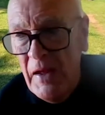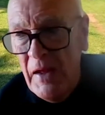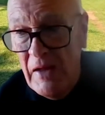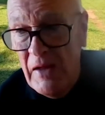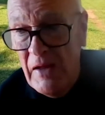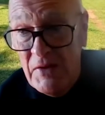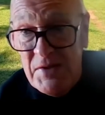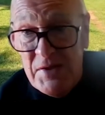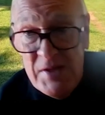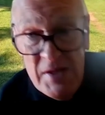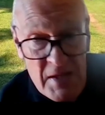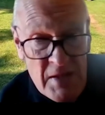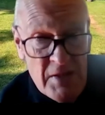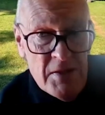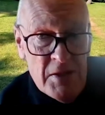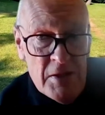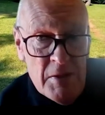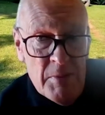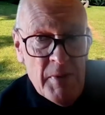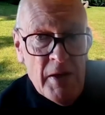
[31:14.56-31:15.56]
And the sad
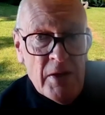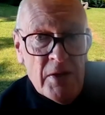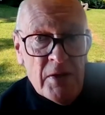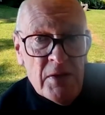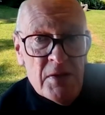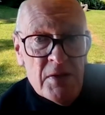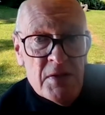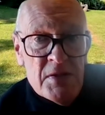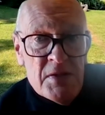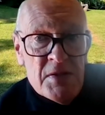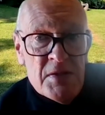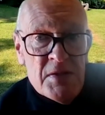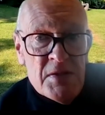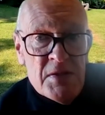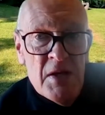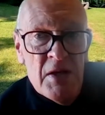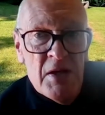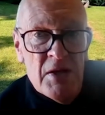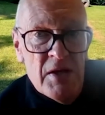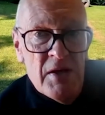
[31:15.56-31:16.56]
thing about it is
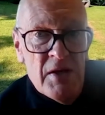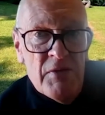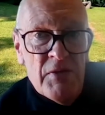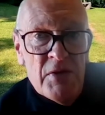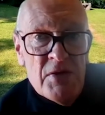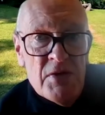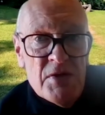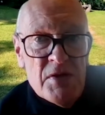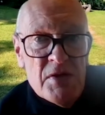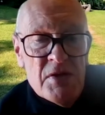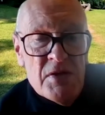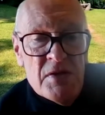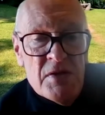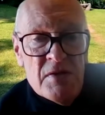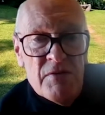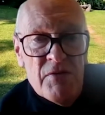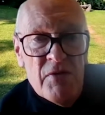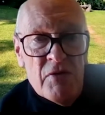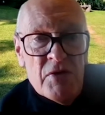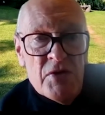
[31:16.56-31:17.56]
the evidence is
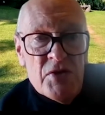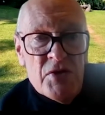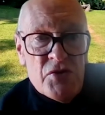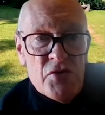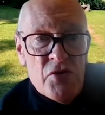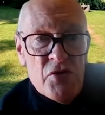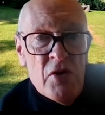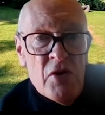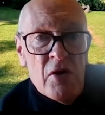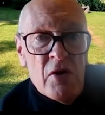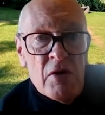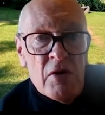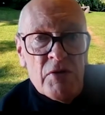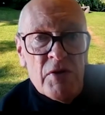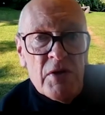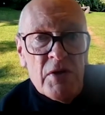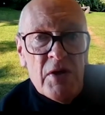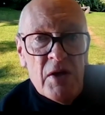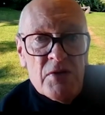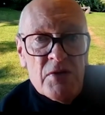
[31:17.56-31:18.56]
very strong
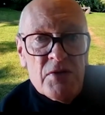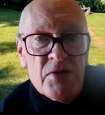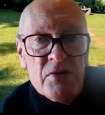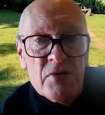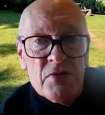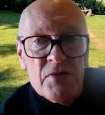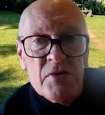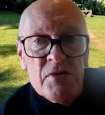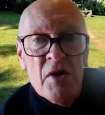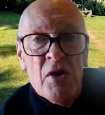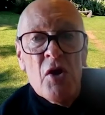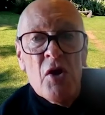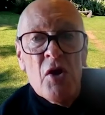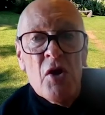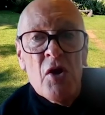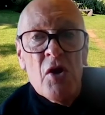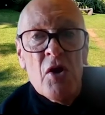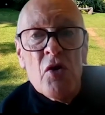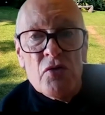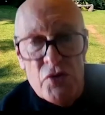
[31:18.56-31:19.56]
that councils
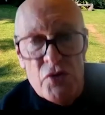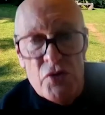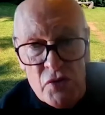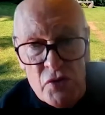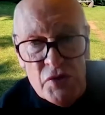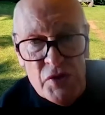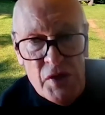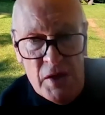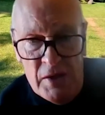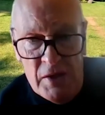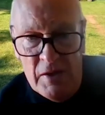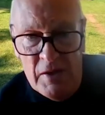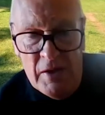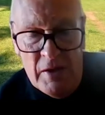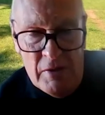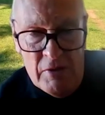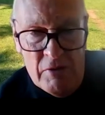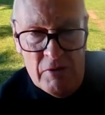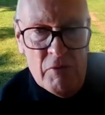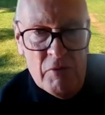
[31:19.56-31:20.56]
who do take that
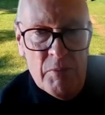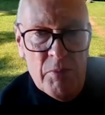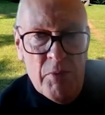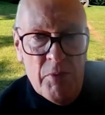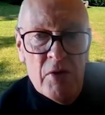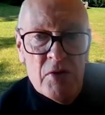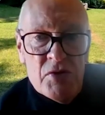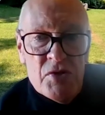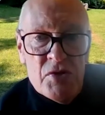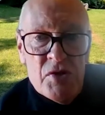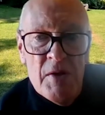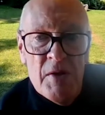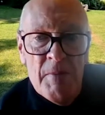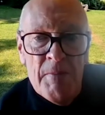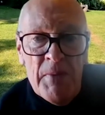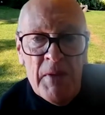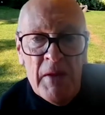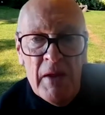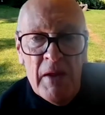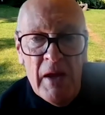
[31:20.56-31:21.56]
other approach
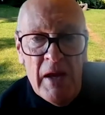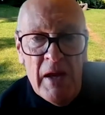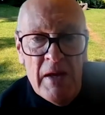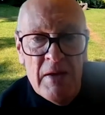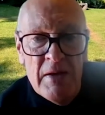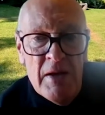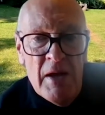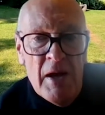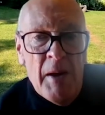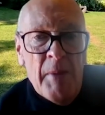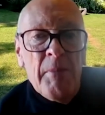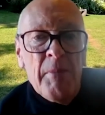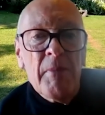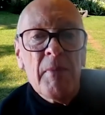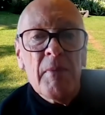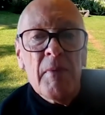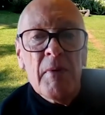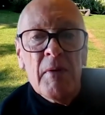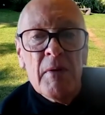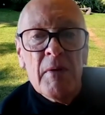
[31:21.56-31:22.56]
end up
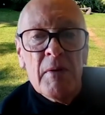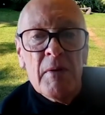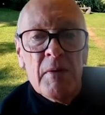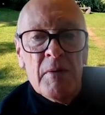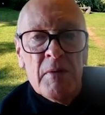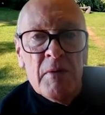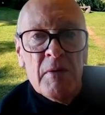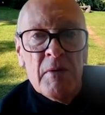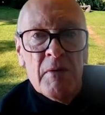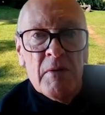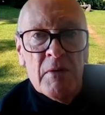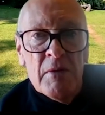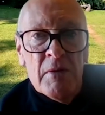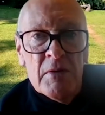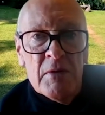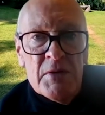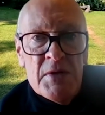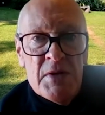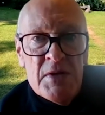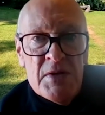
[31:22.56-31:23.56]

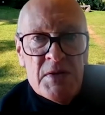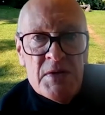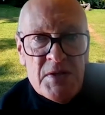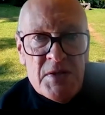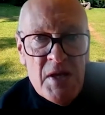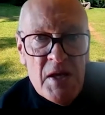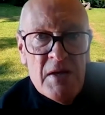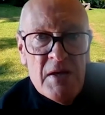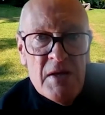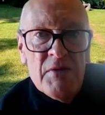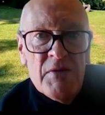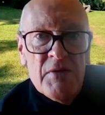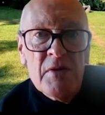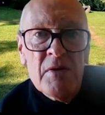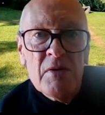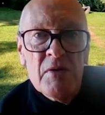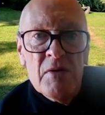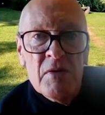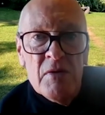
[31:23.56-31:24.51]
saving